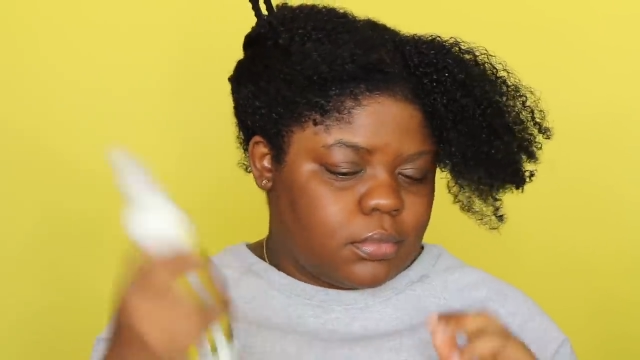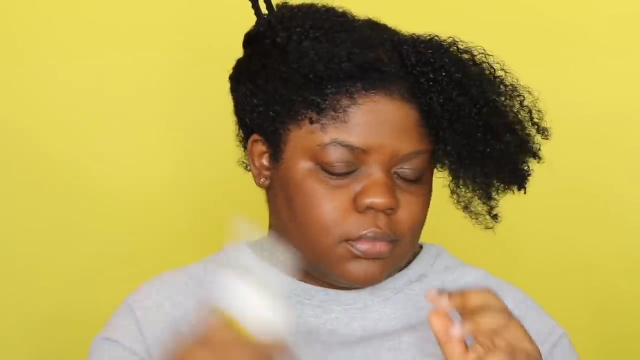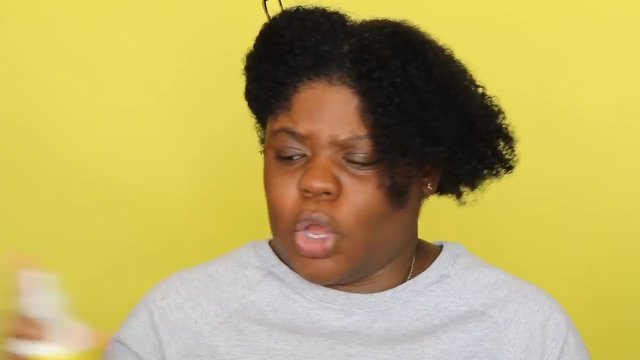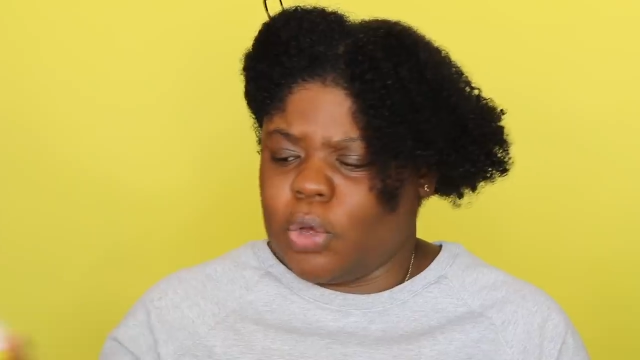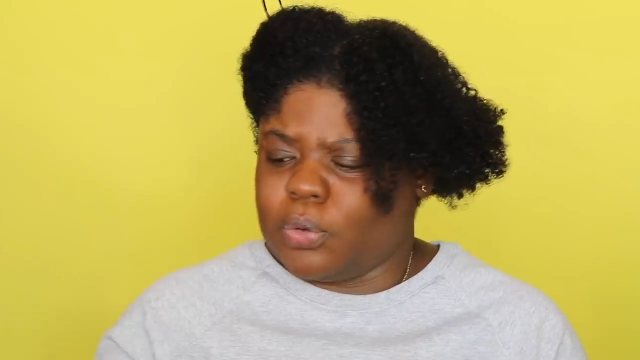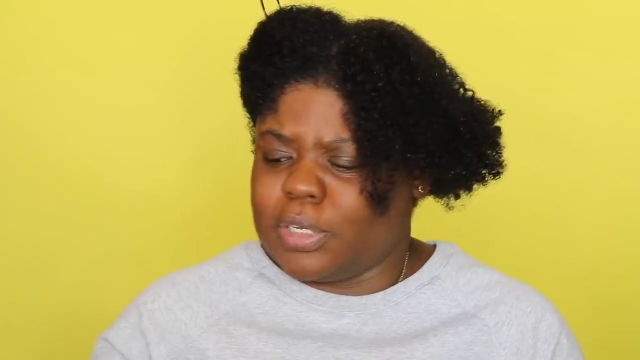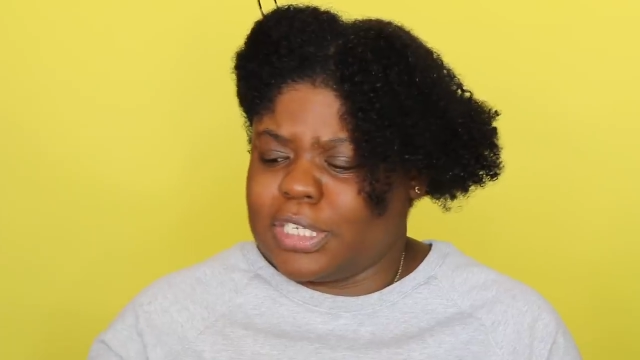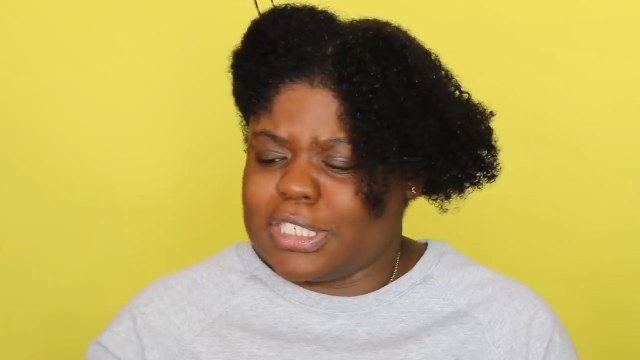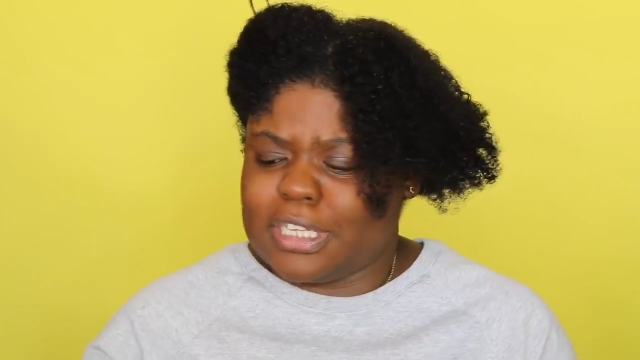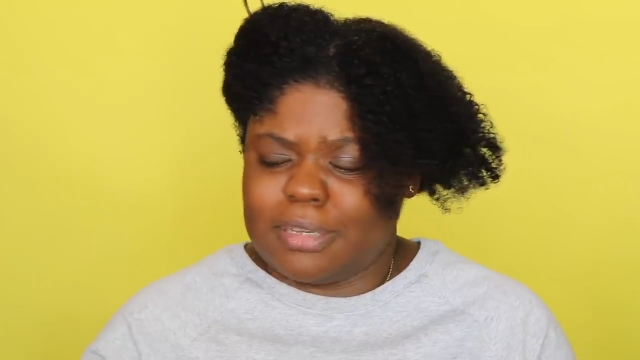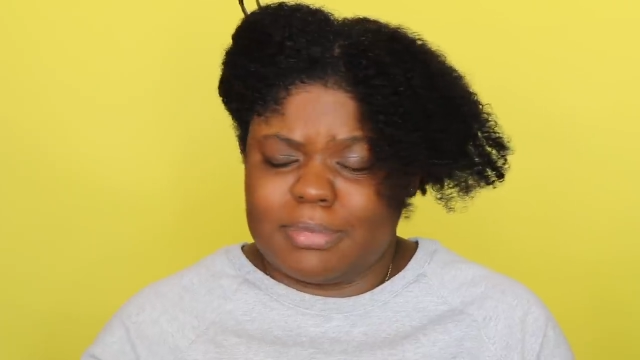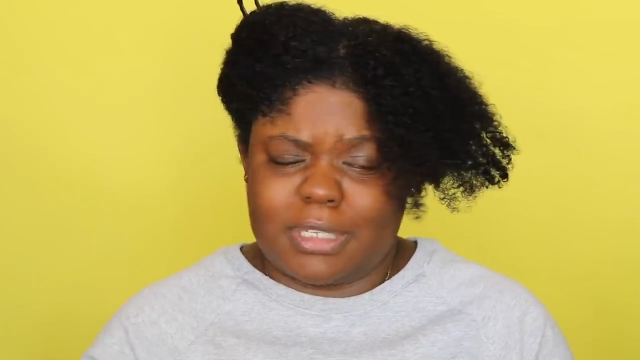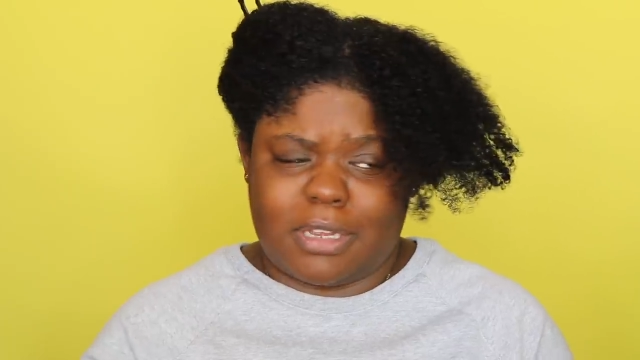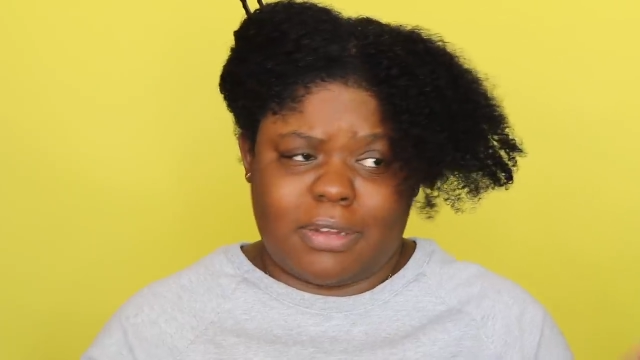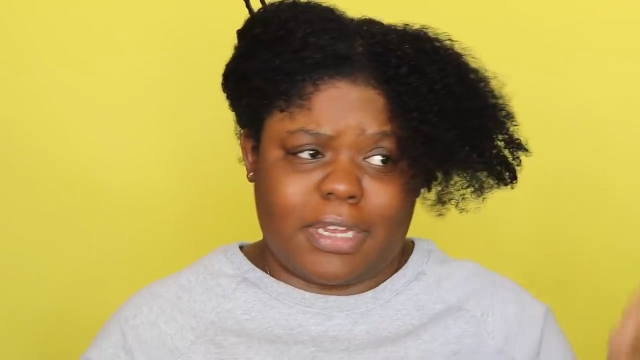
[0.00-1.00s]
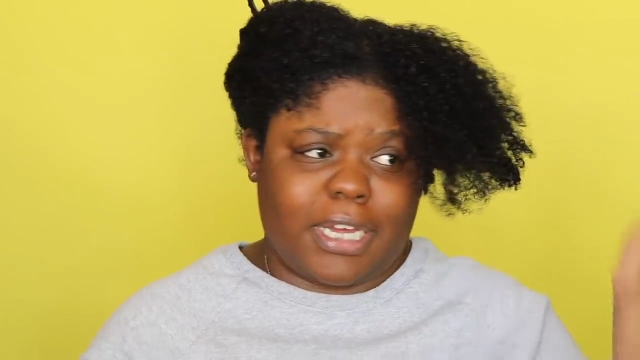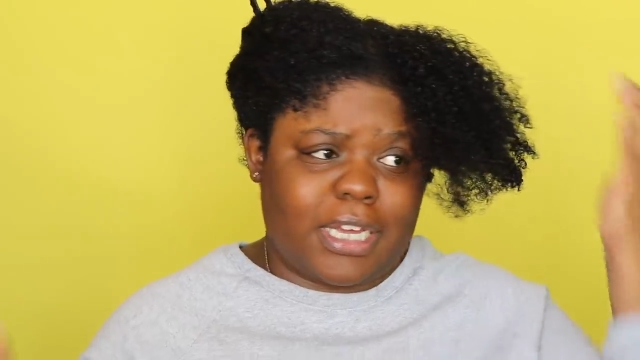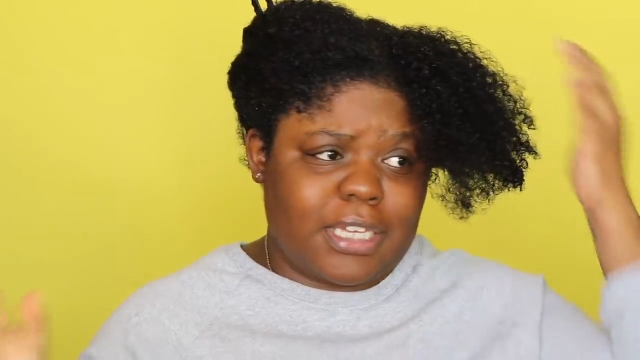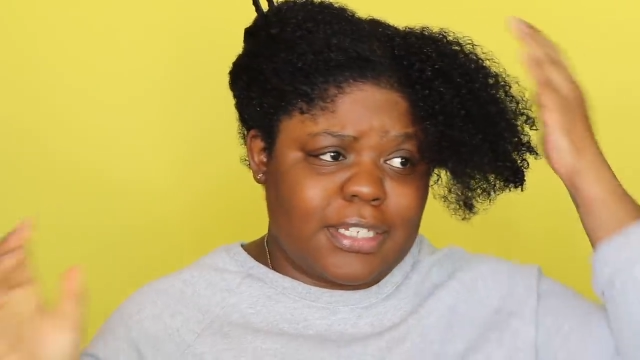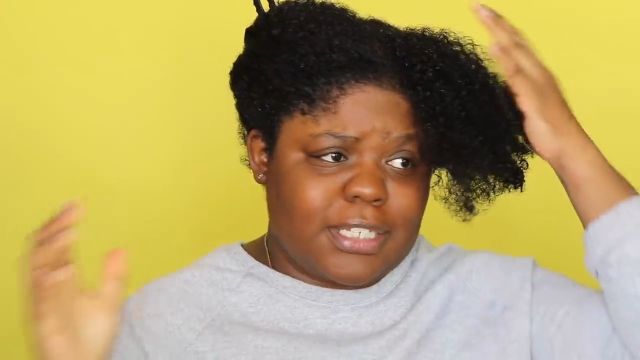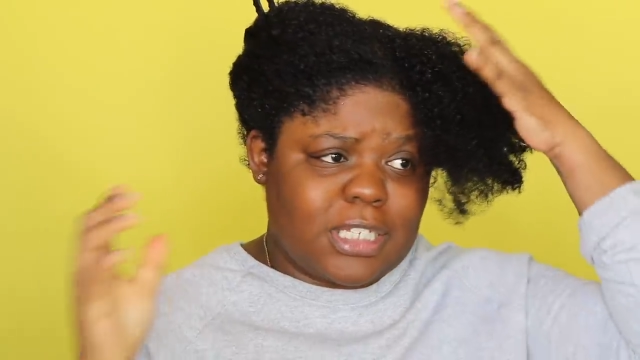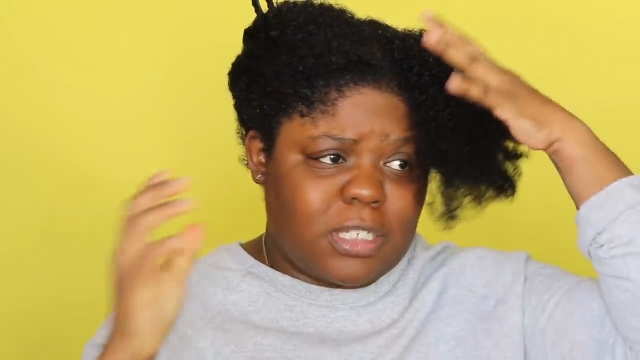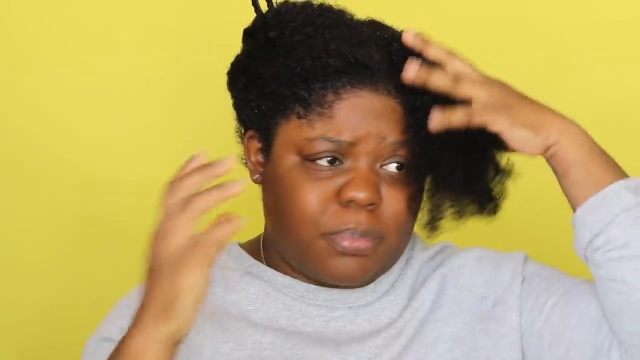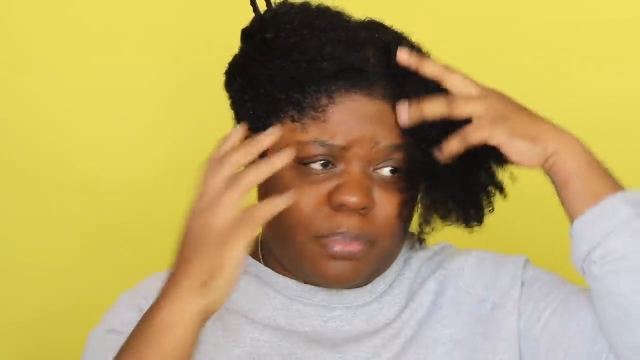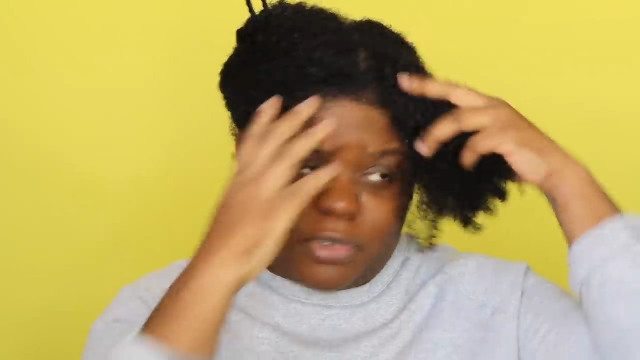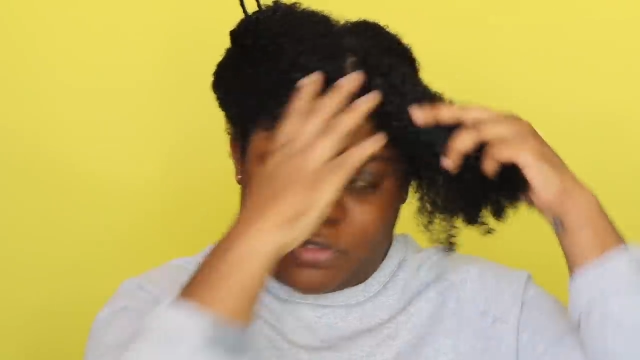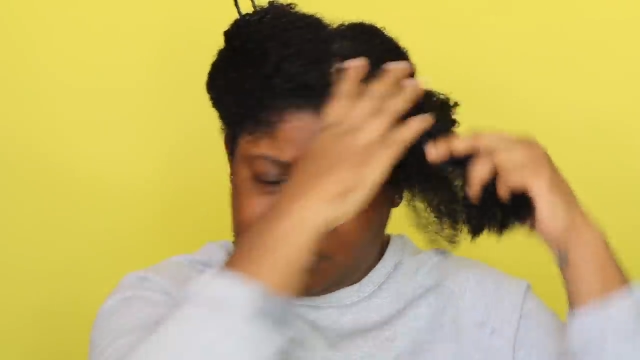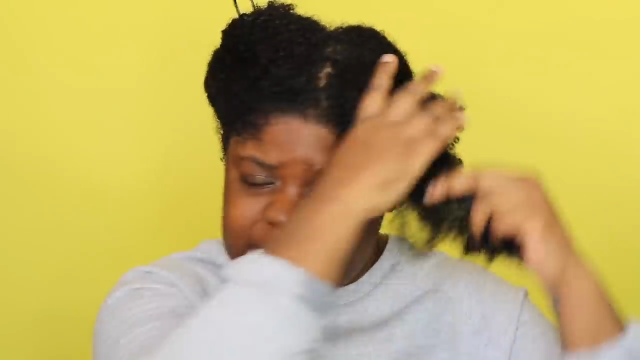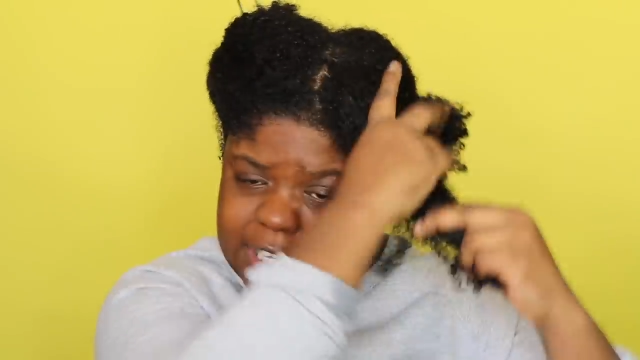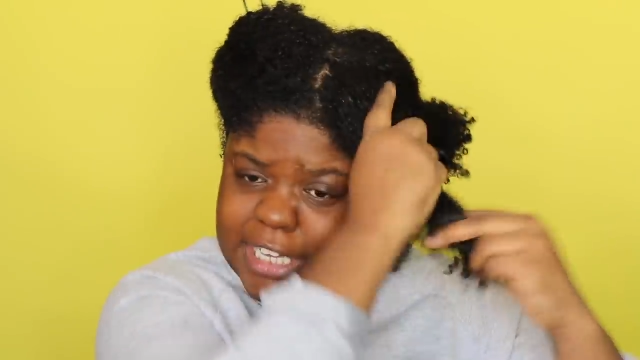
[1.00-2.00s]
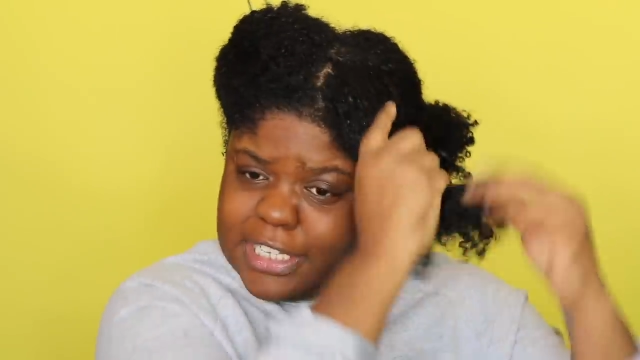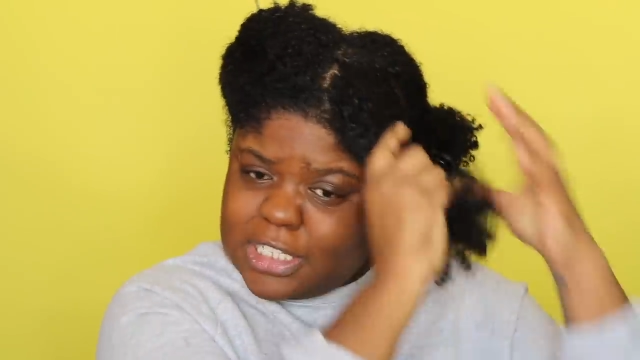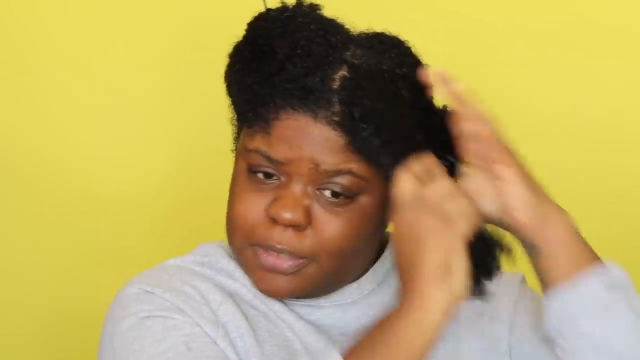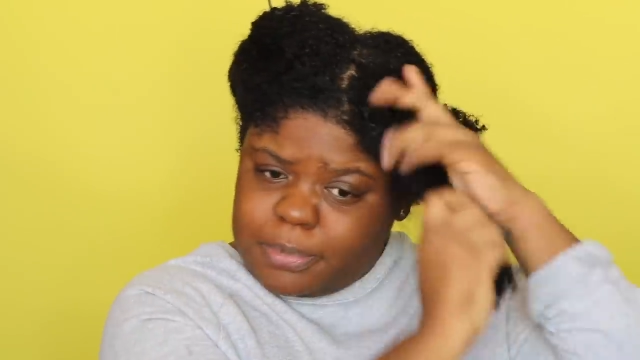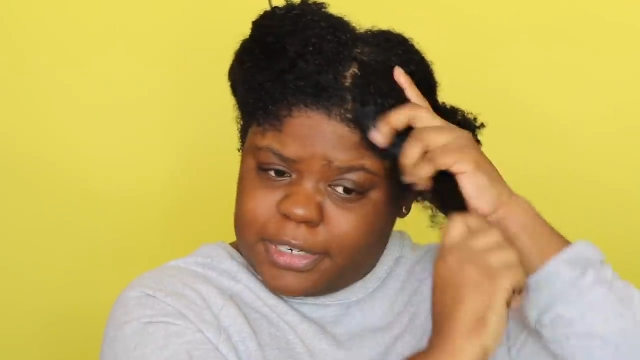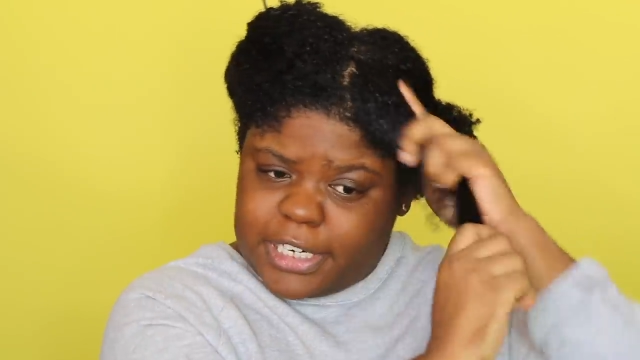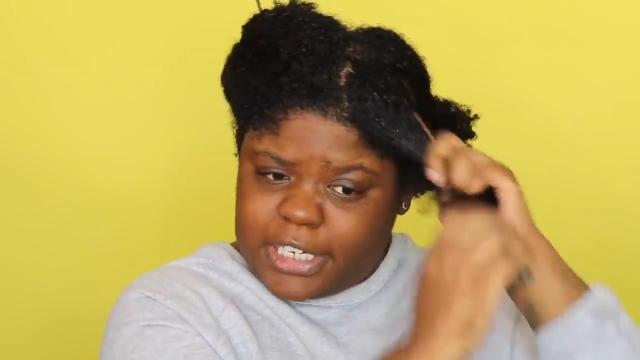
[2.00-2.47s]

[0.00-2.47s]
Well, this comes out like a spray spray.